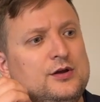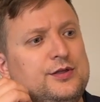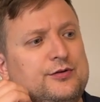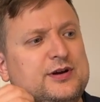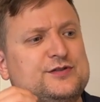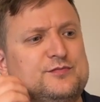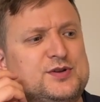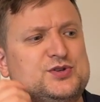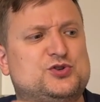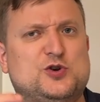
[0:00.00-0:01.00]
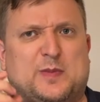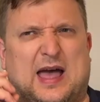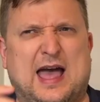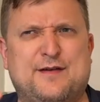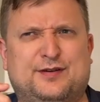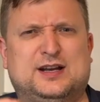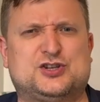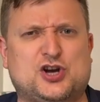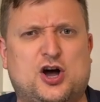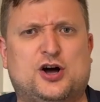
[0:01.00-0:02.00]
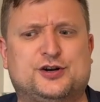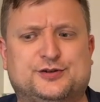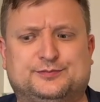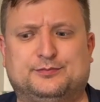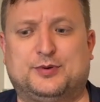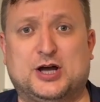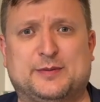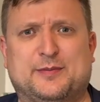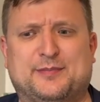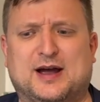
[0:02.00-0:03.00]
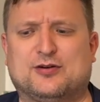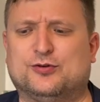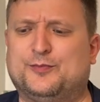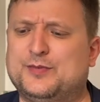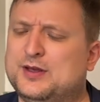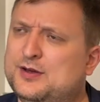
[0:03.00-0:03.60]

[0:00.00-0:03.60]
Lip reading: There is from a super heavily charred bourbon barrel,